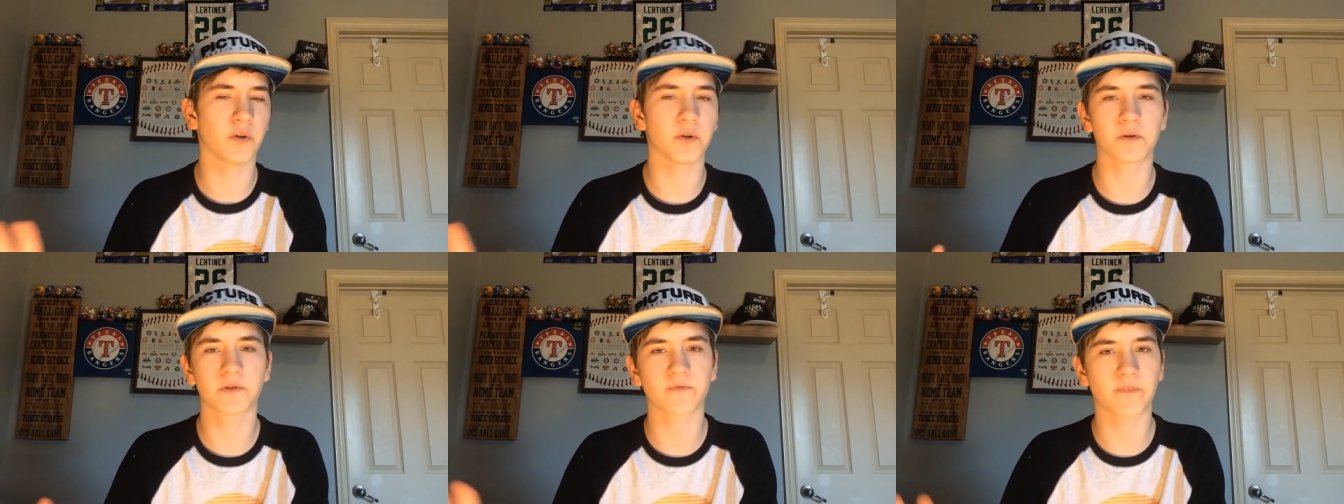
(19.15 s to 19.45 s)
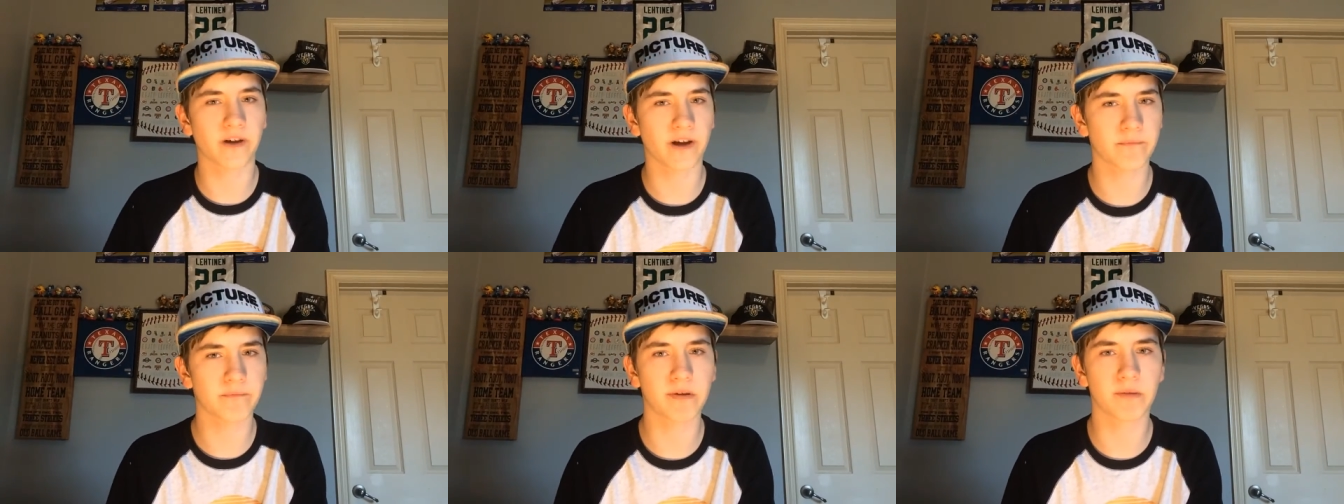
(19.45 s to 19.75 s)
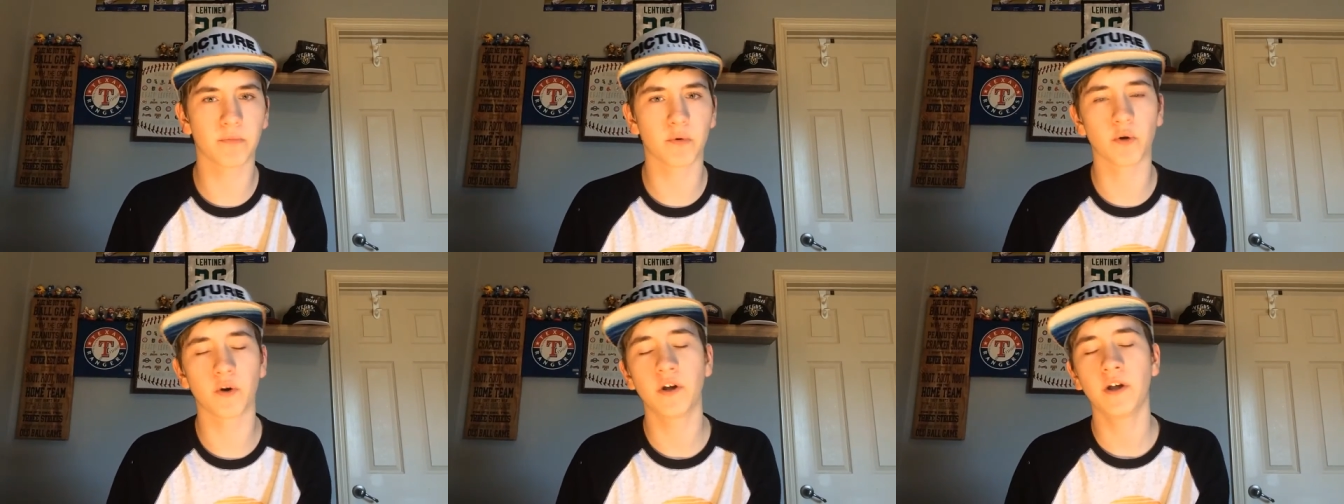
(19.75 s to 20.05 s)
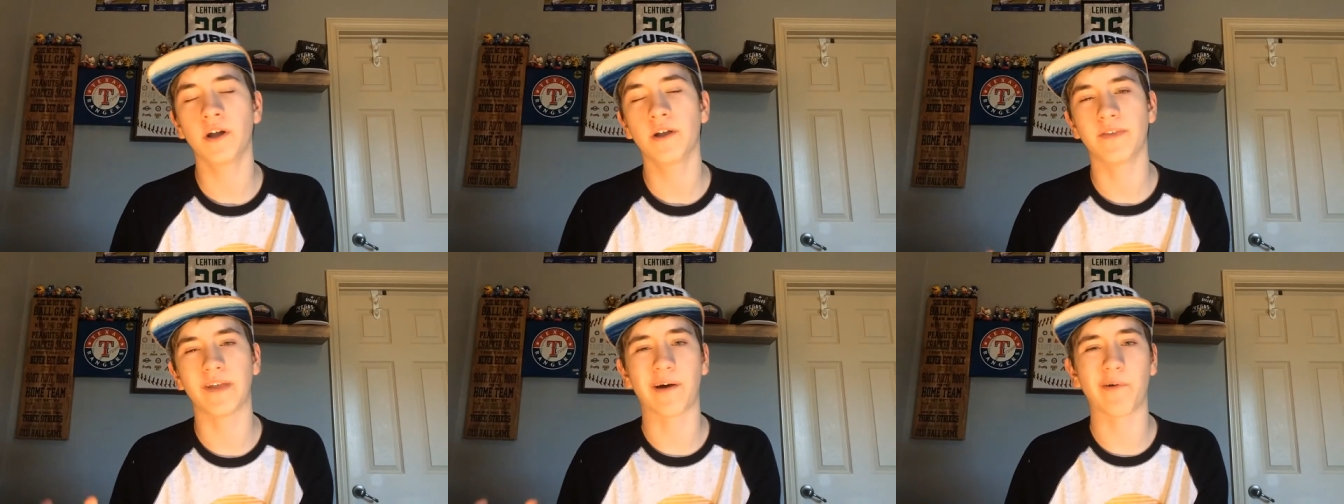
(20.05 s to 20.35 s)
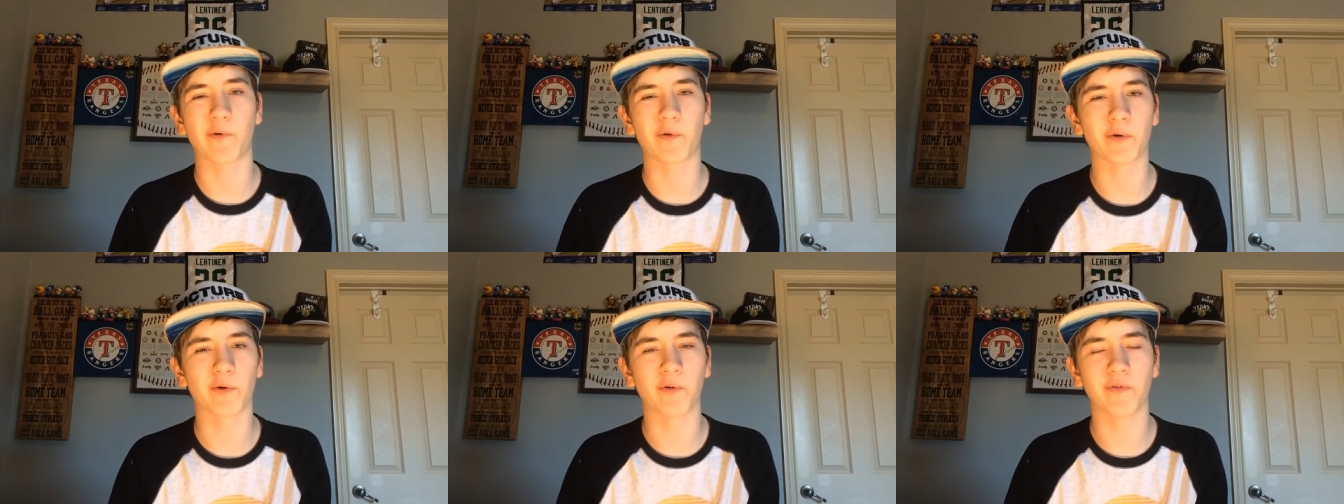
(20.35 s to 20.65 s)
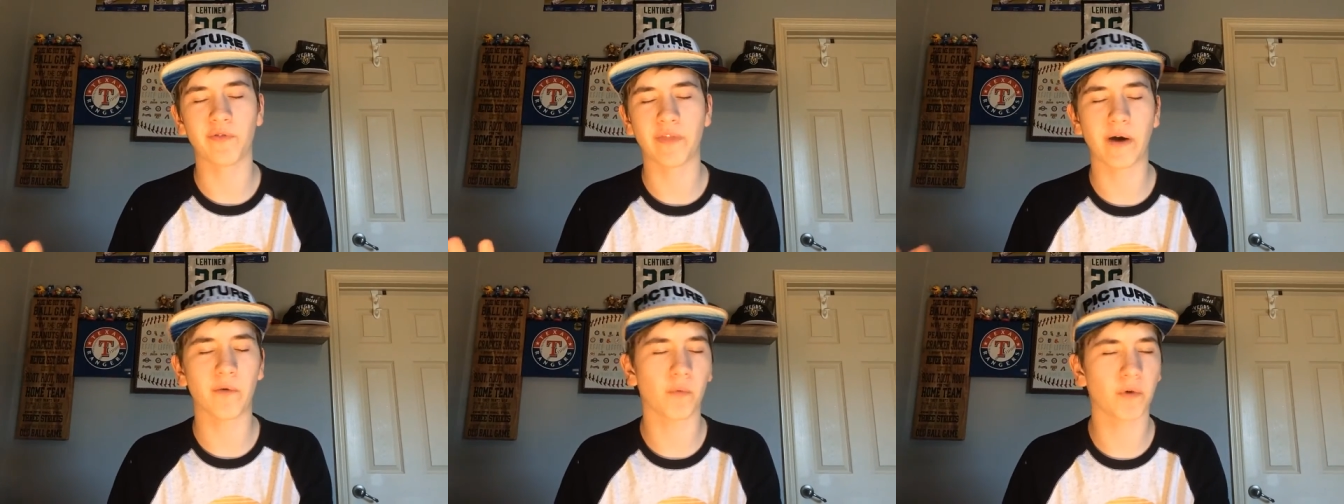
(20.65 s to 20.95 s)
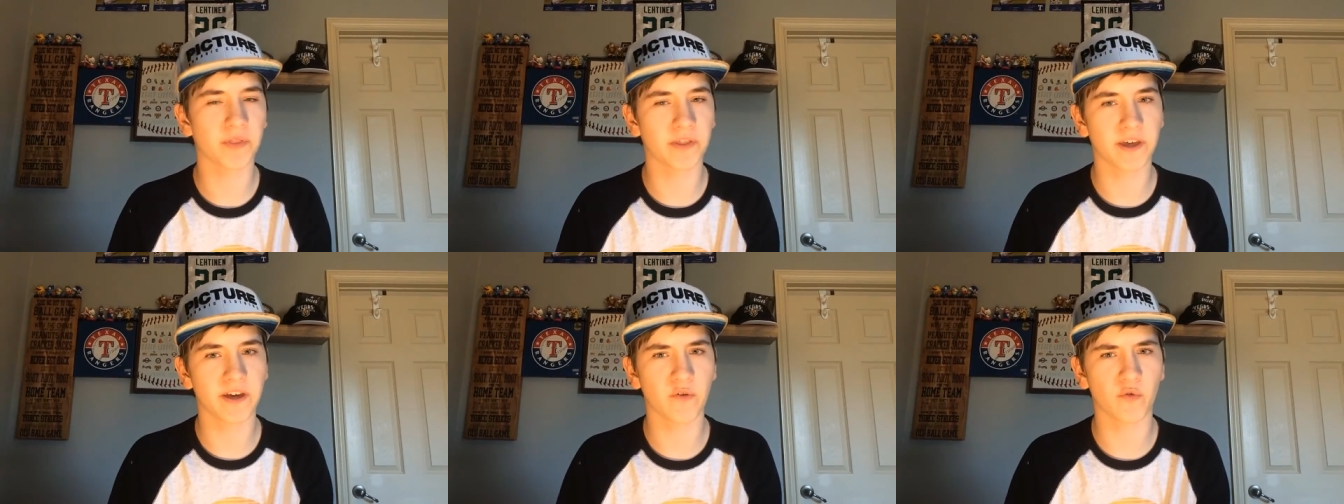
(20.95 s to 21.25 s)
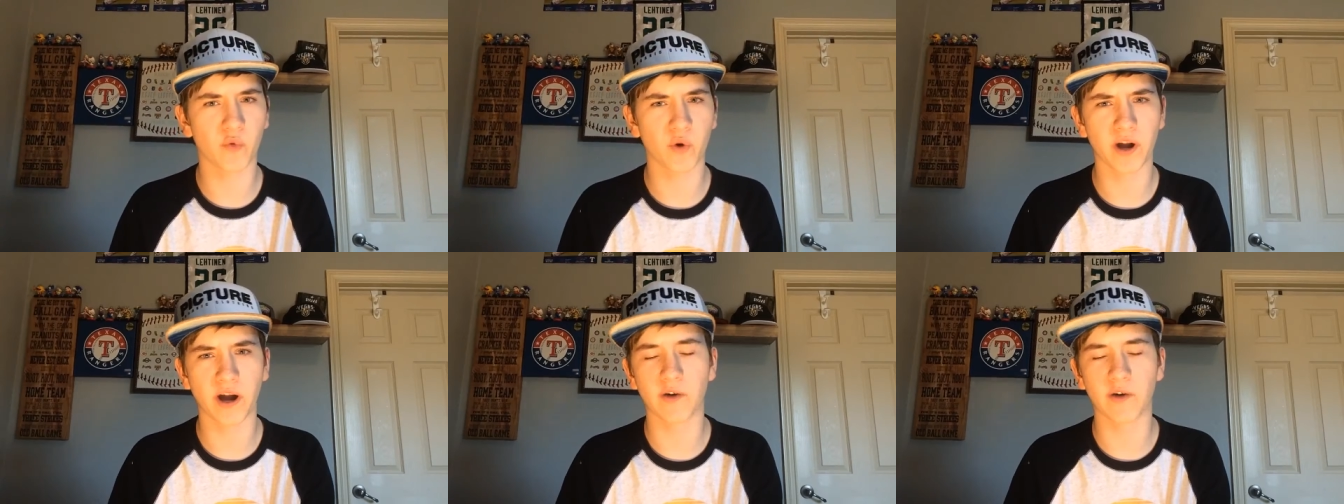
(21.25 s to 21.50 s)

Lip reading: There was five people that won the giveaway.